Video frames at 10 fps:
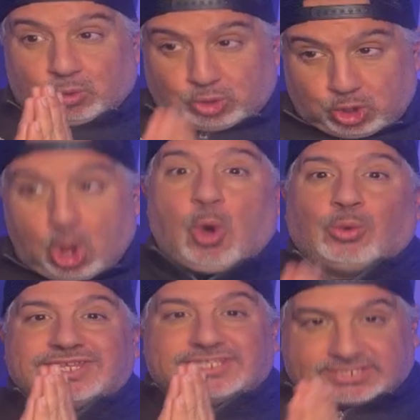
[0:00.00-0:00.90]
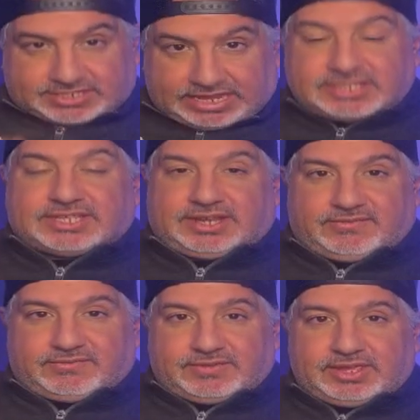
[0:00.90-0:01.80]
known
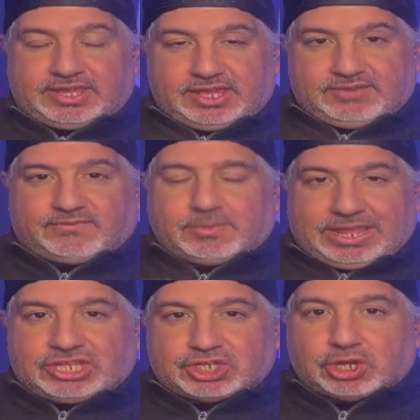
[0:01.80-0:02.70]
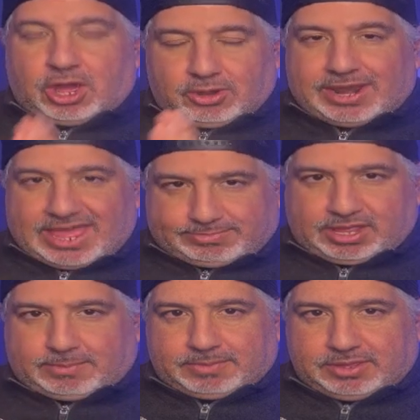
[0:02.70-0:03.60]
sensitive information on her
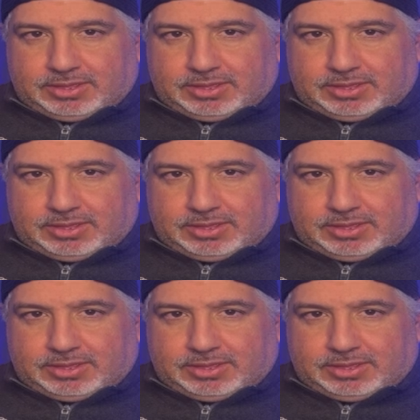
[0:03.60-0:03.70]
laptop